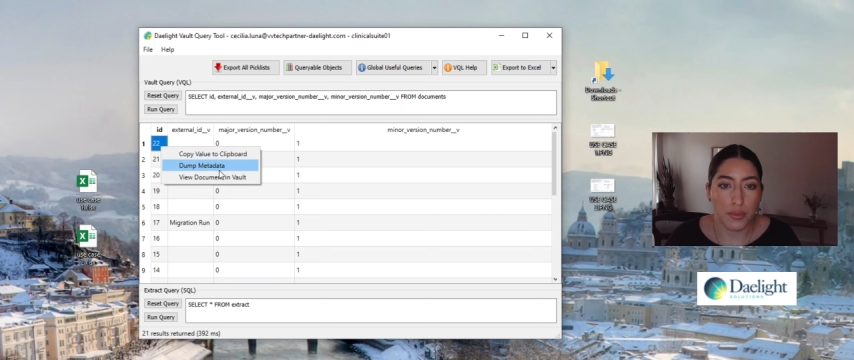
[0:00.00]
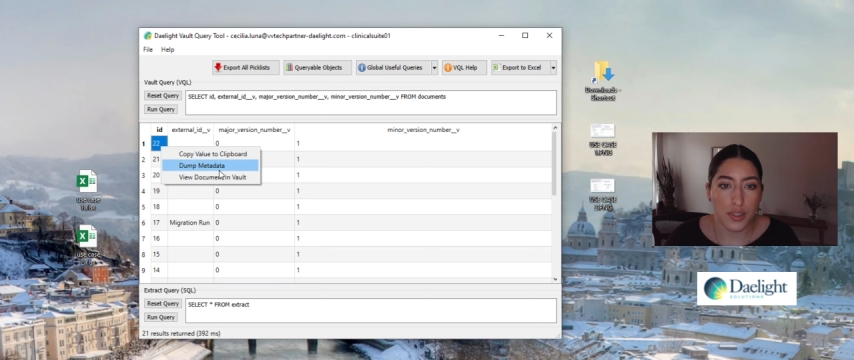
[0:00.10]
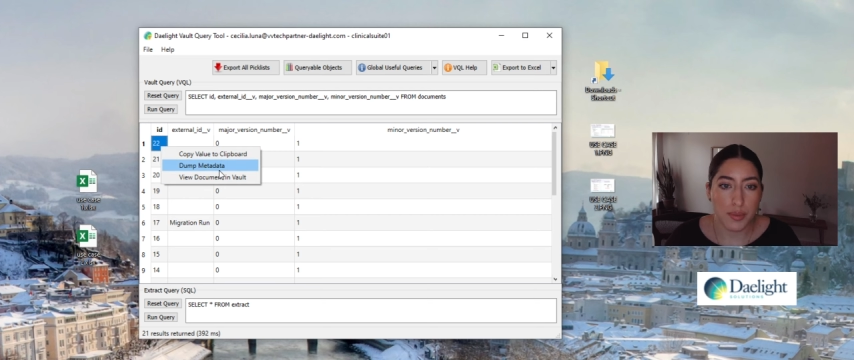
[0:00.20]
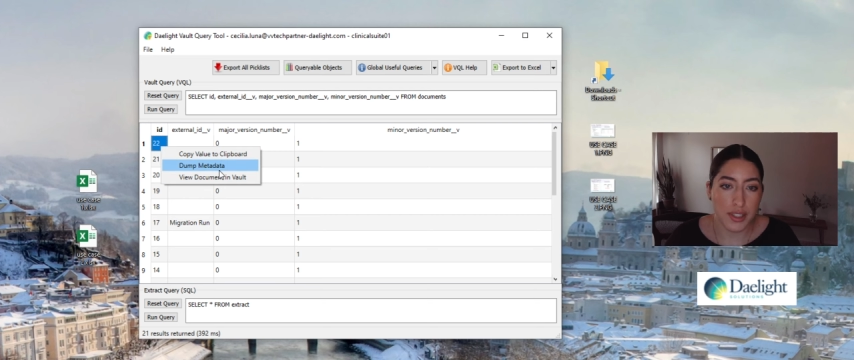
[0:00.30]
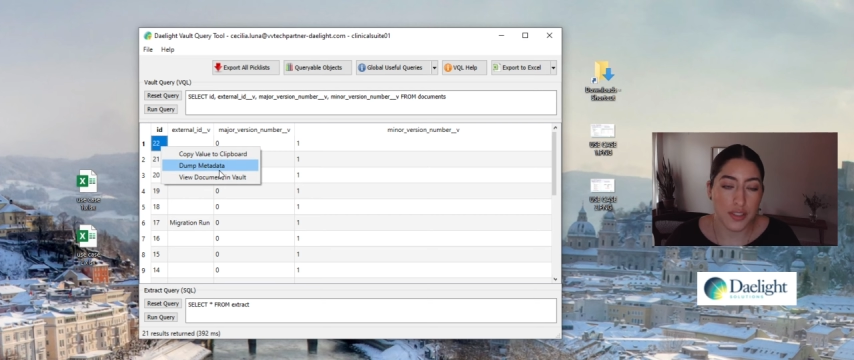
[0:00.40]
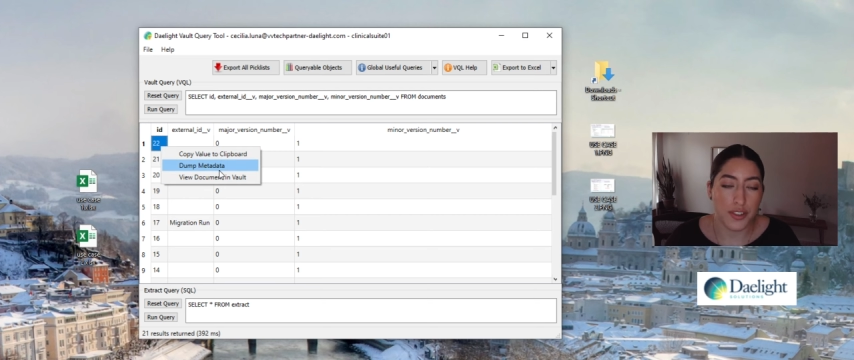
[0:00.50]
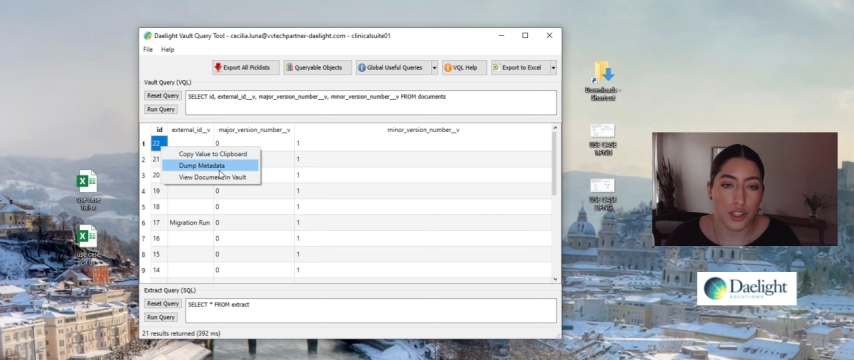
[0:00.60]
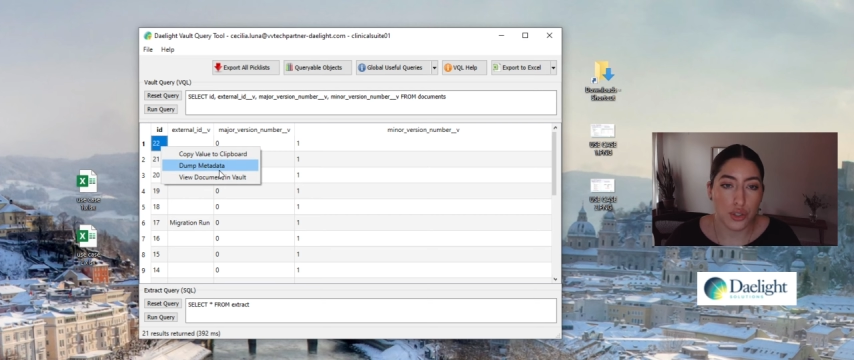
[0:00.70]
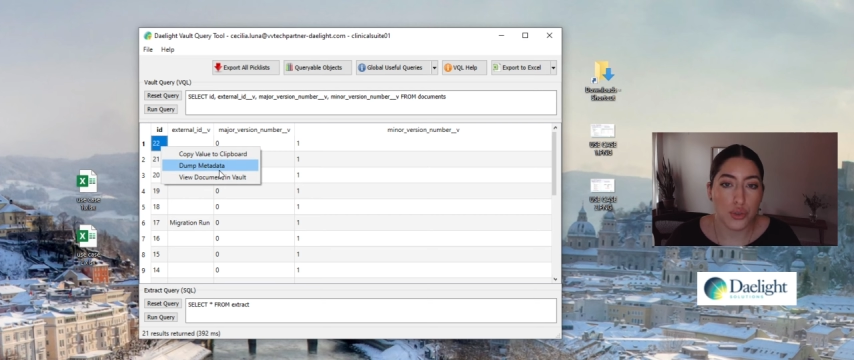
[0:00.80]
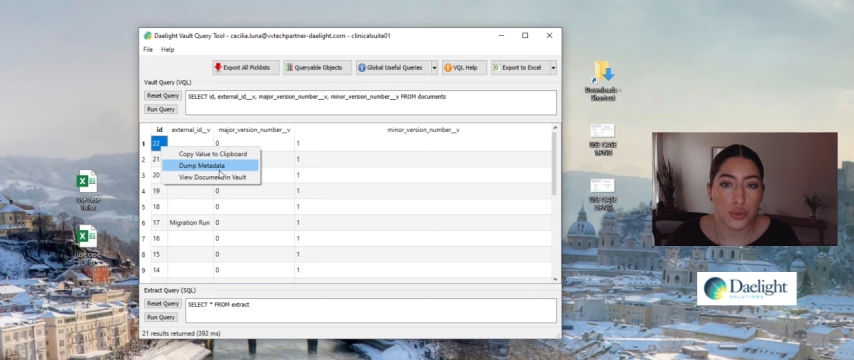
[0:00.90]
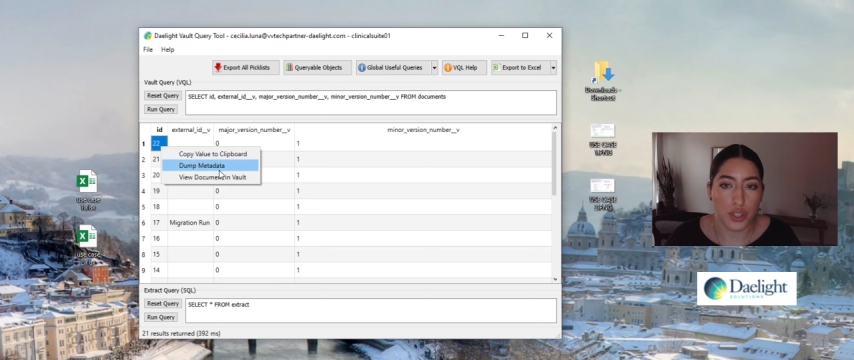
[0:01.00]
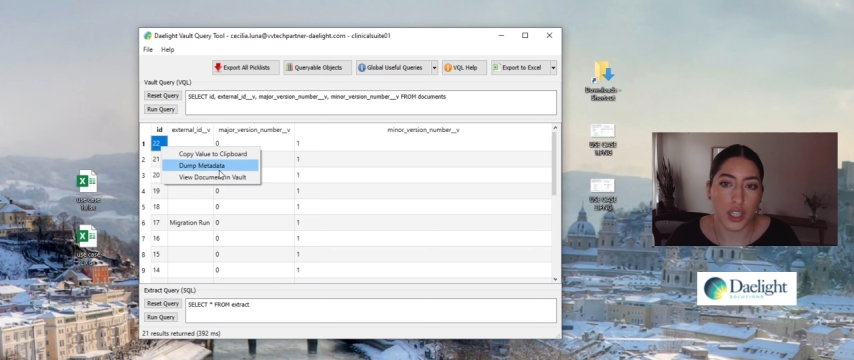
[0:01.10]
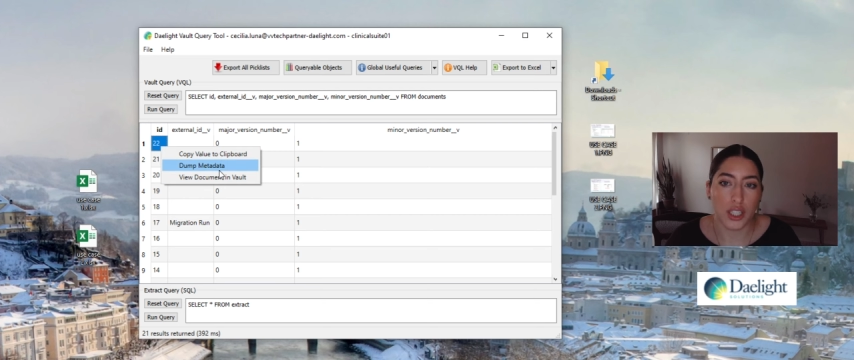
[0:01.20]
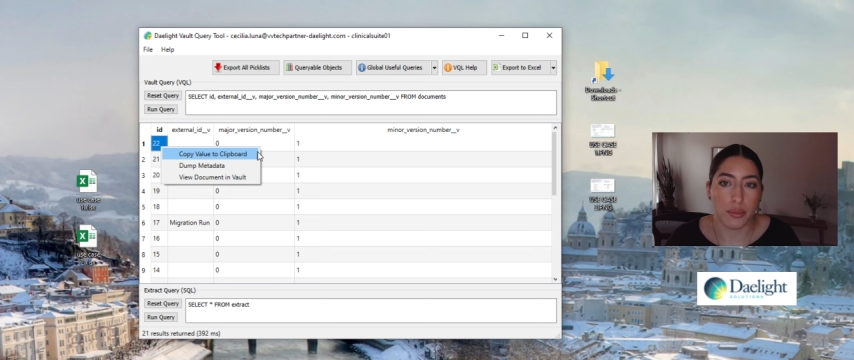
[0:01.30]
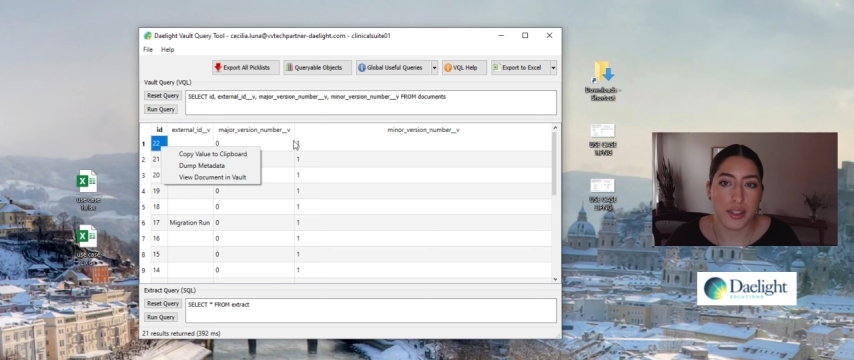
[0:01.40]
specific to
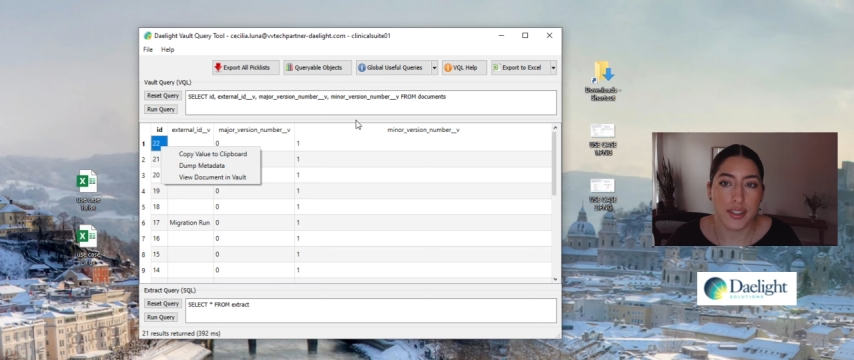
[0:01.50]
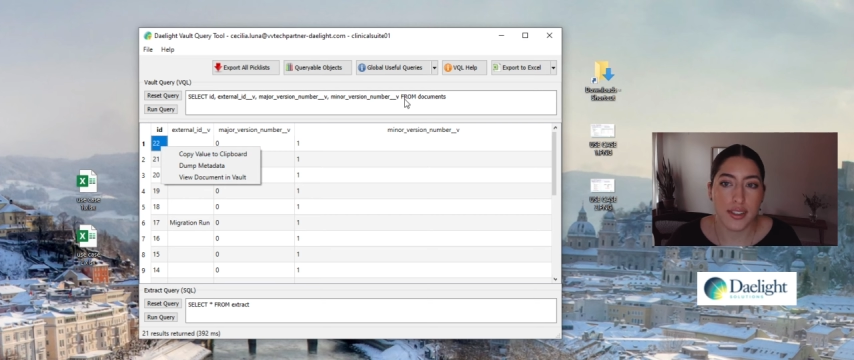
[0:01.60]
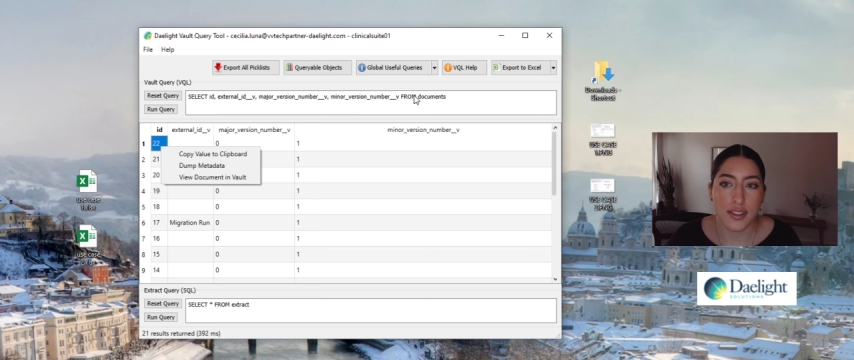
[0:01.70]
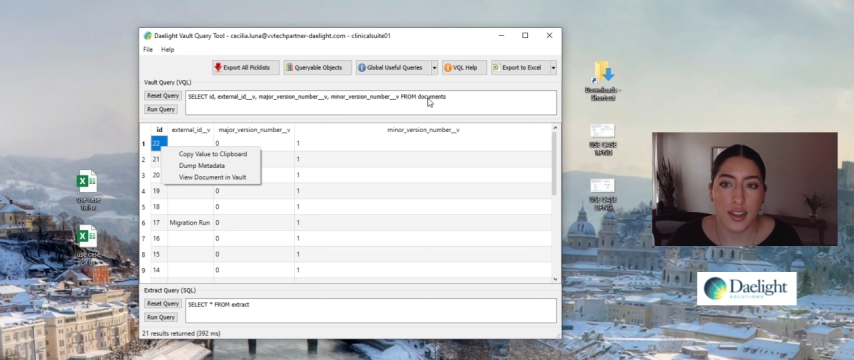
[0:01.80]
documents.